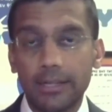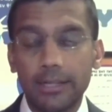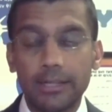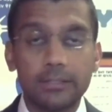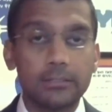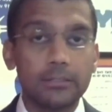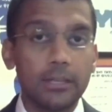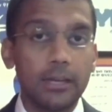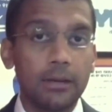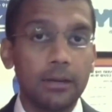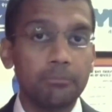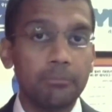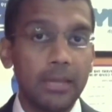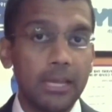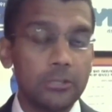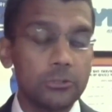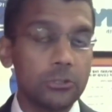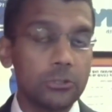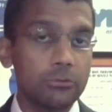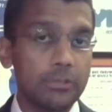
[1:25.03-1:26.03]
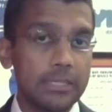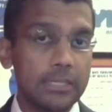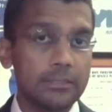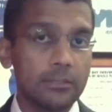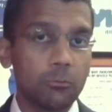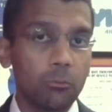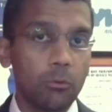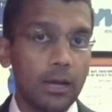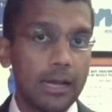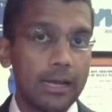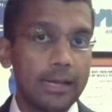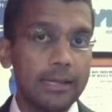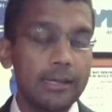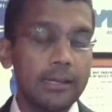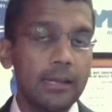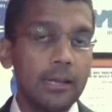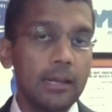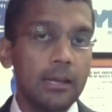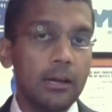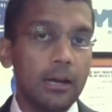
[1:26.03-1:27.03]
It's a major reason why
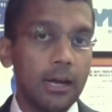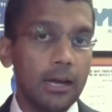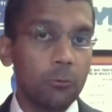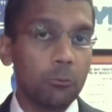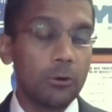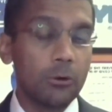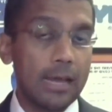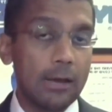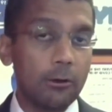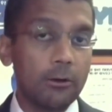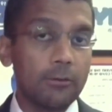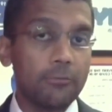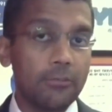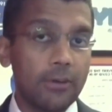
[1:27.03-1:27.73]
uh, we're now